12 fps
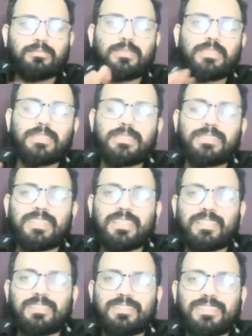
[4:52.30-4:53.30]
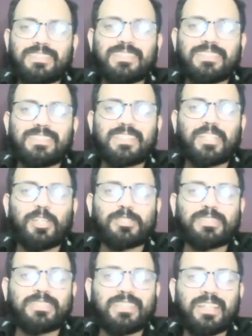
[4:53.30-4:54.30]
This is it. This is the
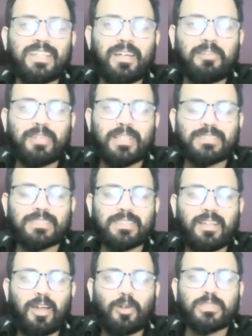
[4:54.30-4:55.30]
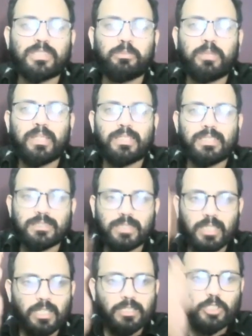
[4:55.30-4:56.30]
question they have asked. How simple it is.
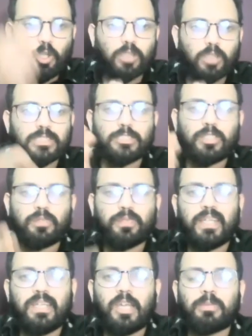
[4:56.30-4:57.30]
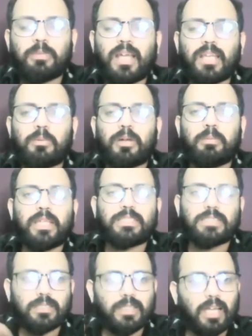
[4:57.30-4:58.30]
So oxides of indium, thallium are
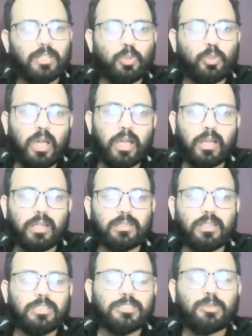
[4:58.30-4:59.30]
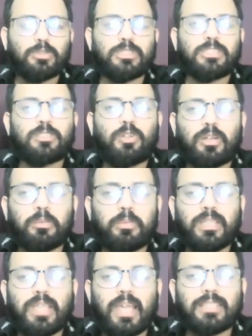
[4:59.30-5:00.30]
basic. That too correct. So which is going to
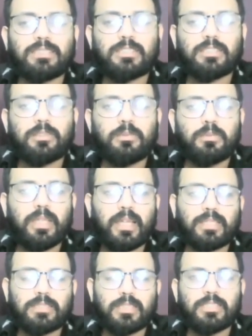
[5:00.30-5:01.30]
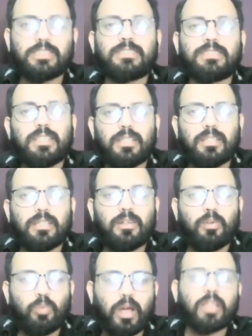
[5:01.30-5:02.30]
be the answer? The answer is
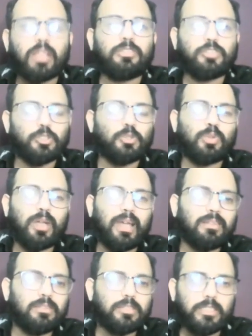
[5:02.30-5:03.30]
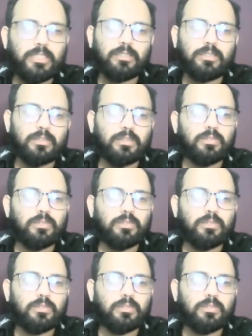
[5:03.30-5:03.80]
1, 2, and 3.